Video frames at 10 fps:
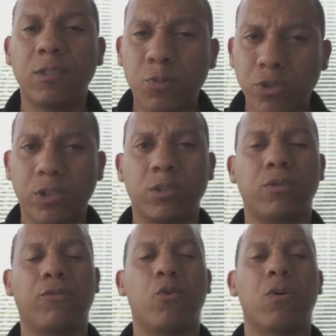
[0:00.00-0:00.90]
This
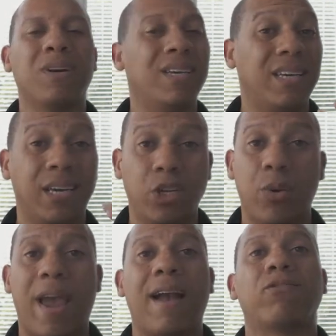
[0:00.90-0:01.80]
particular form, again,
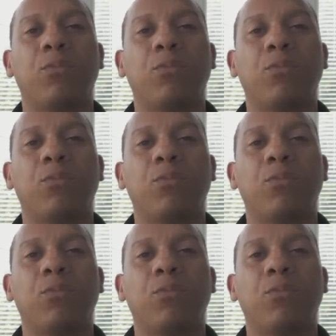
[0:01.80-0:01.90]
you have